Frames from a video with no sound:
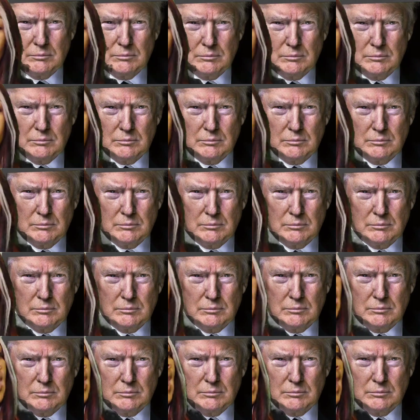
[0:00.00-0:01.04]

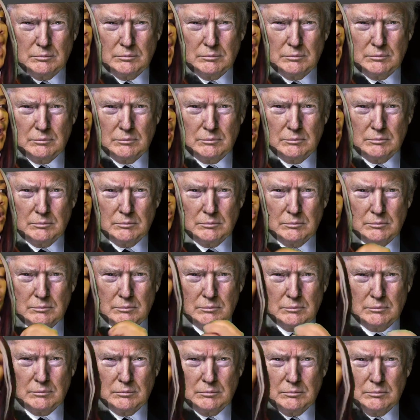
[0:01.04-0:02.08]

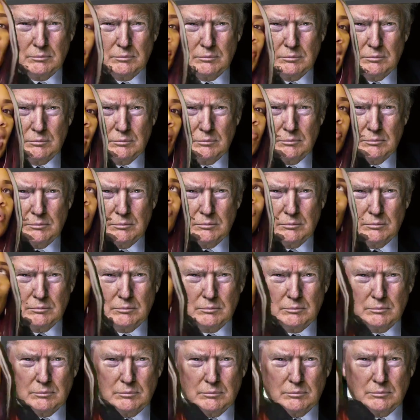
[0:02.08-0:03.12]

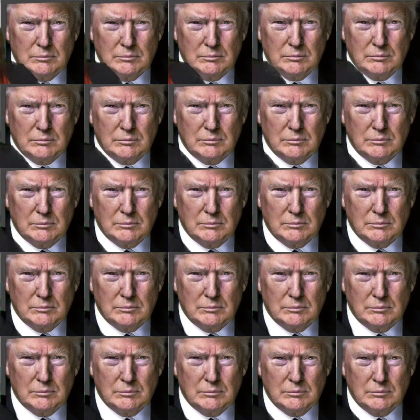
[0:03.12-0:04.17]

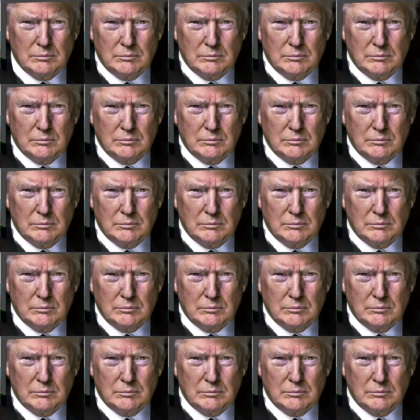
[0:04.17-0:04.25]
(silent)